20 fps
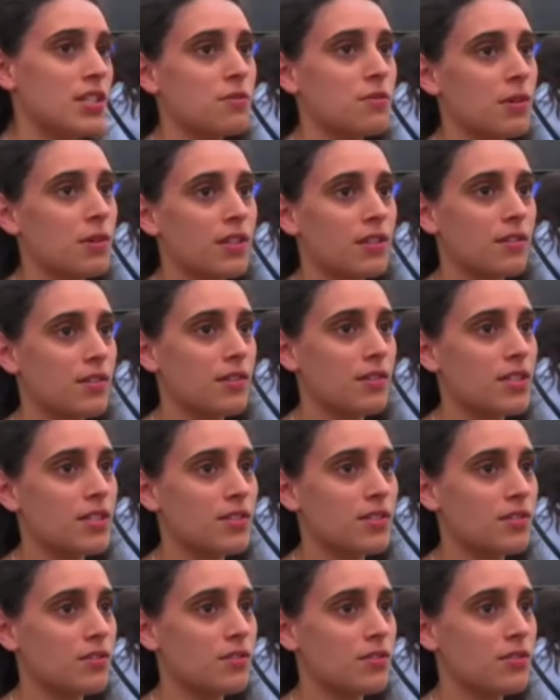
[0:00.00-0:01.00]
is one of the ways to
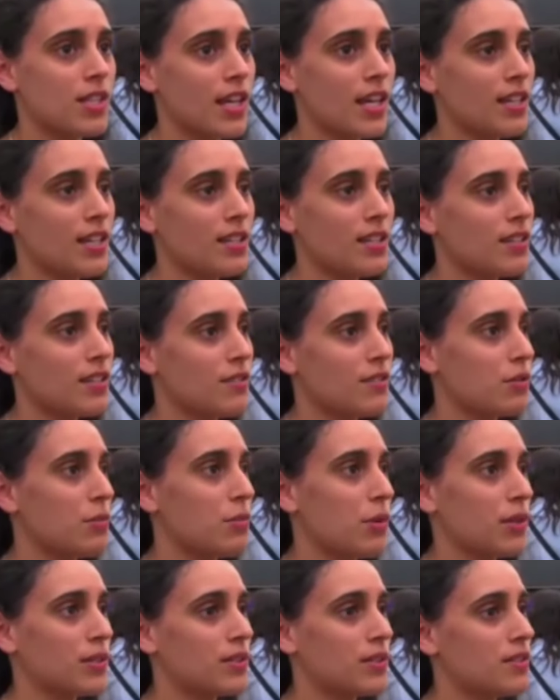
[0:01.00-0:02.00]
do that. Every
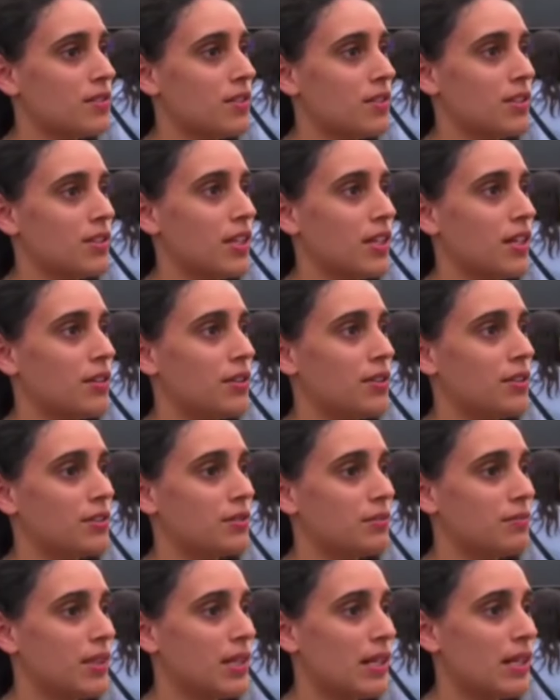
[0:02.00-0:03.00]
party's got their
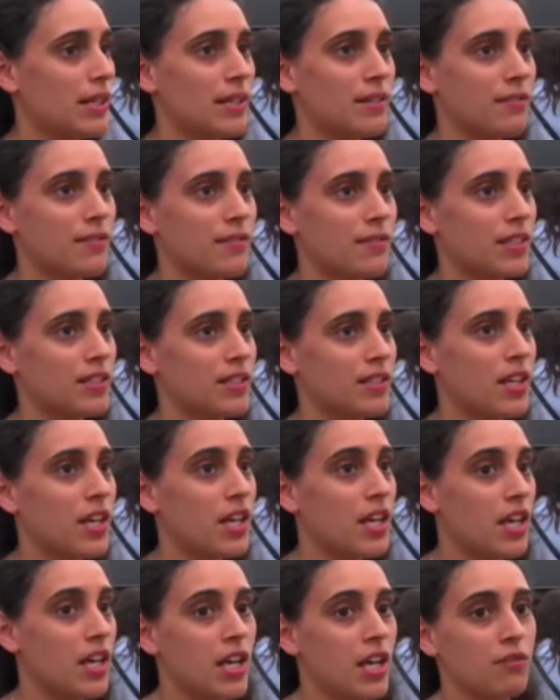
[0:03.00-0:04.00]
own belief, and
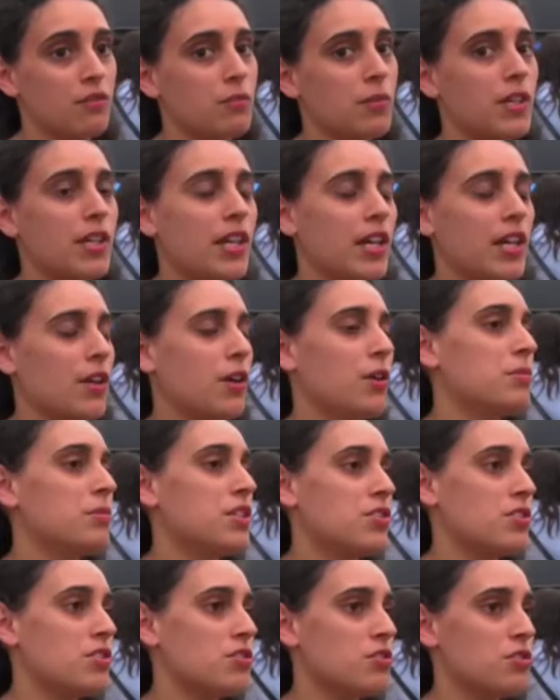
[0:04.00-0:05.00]
everybody at home needs
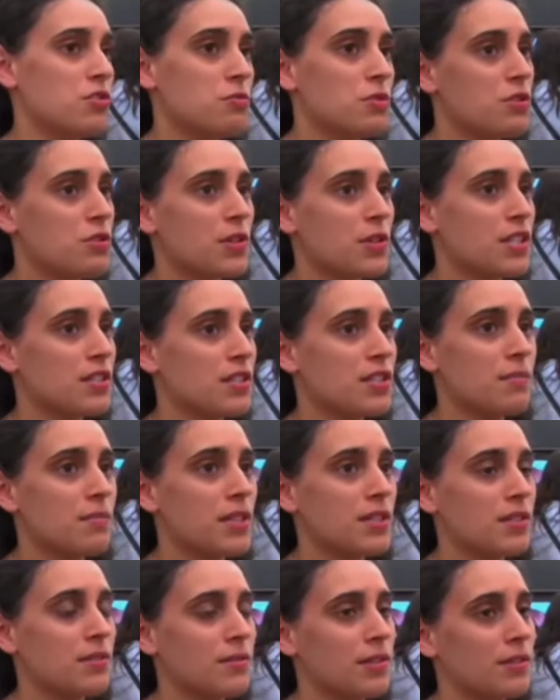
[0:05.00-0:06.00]
to choose which one is the
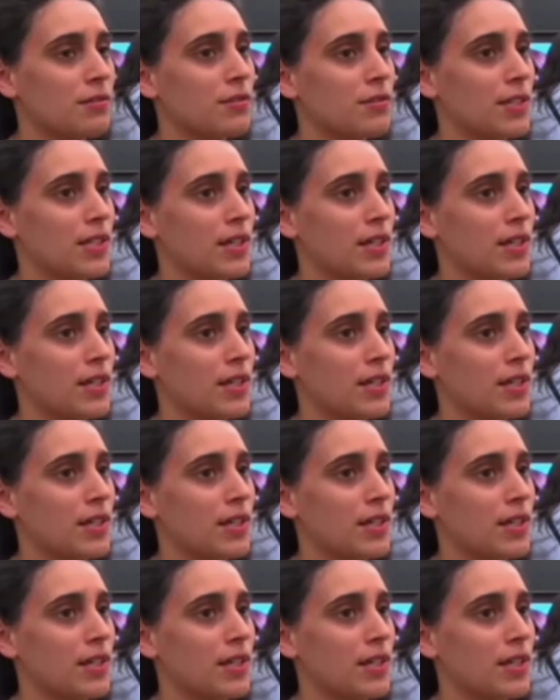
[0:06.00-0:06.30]
better one for